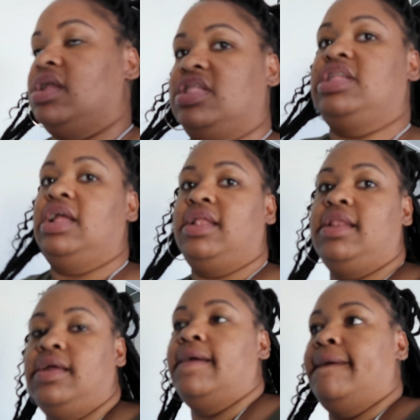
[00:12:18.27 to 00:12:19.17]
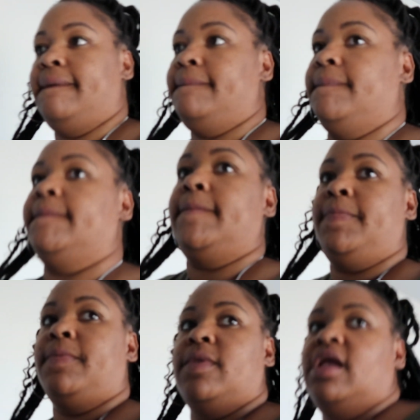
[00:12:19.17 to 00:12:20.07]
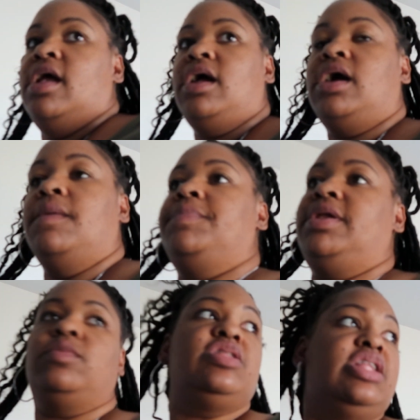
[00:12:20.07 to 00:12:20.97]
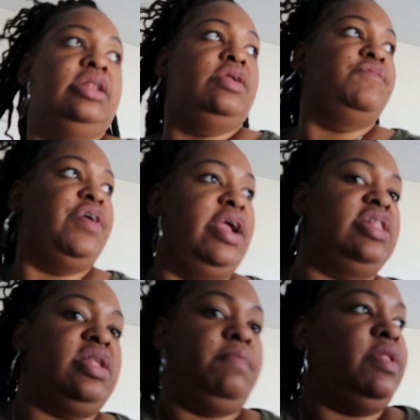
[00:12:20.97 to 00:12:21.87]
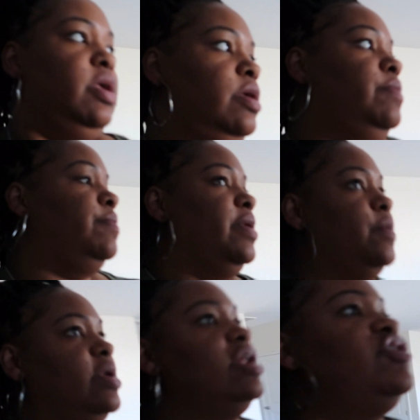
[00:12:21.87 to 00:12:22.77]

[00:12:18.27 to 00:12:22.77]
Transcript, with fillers: I said that a, uh, um, a company was sending Reign something, but when I